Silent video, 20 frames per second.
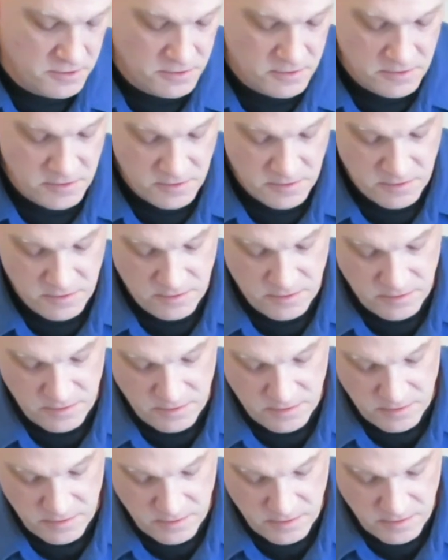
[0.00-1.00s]

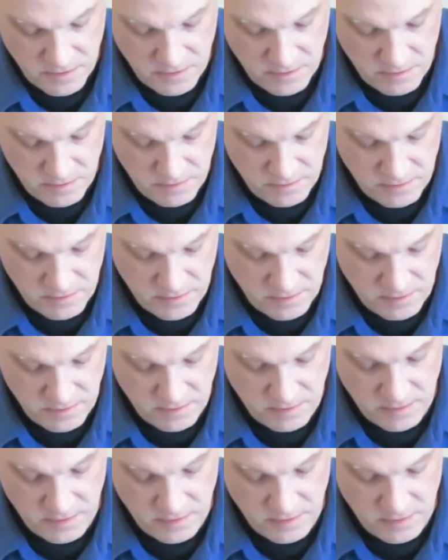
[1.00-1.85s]
[no speech]